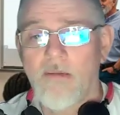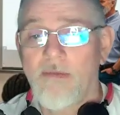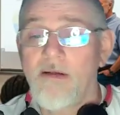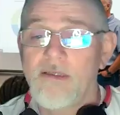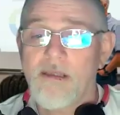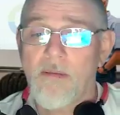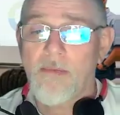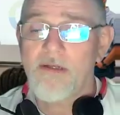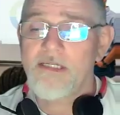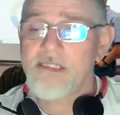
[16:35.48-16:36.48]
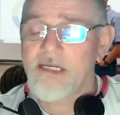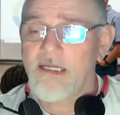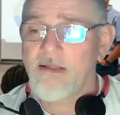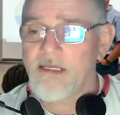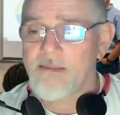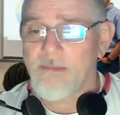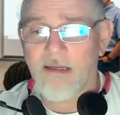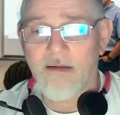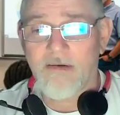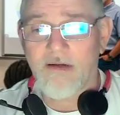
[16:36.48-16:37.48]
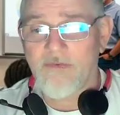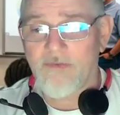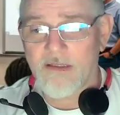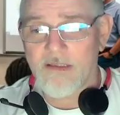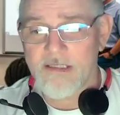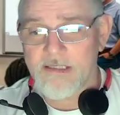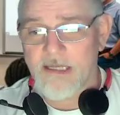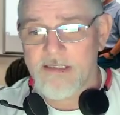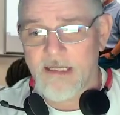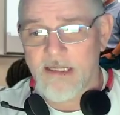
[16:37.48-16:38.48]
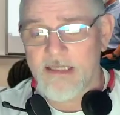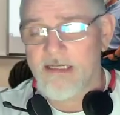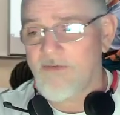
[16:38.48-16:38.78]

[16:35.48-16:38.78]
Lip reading: But anyways, I'll bring this to end. That's about long enough to discussing this.